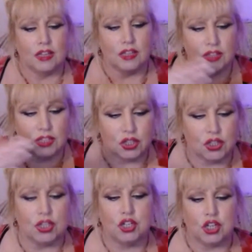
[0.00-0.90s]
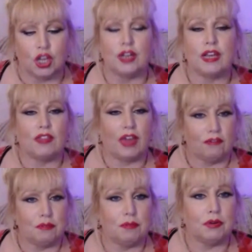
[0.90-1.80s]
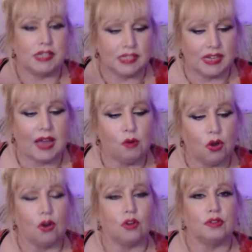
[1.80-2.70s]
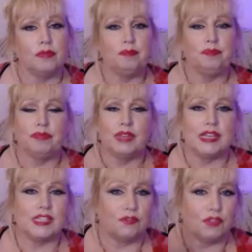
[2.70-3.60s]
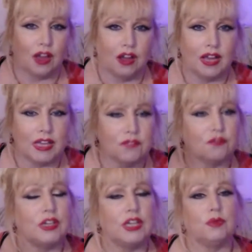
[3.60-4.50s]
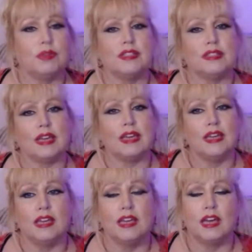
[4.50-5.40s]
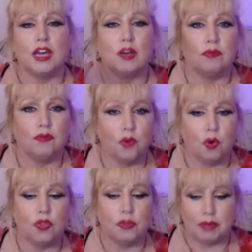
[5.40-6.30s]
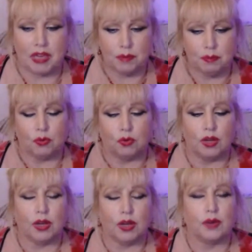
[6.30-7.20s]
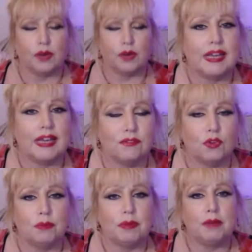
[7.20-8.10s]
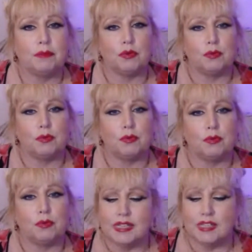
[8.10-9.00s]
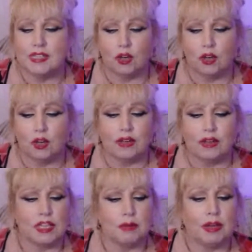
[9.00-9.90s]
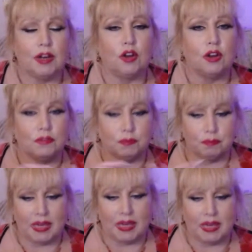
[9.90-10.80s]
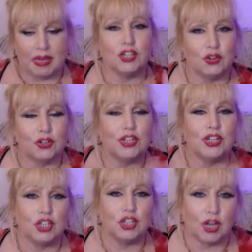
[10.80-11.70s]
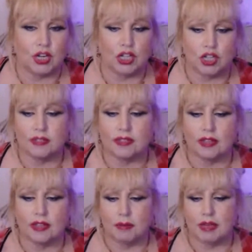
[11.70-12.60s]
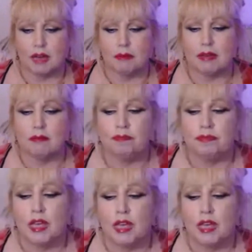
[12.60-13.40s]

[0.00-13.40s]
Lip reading: the journey that everybody is now on is of the highest frequency for the people, okay? It's for the people. So there is going to be a lot of big, good changes that will be coming.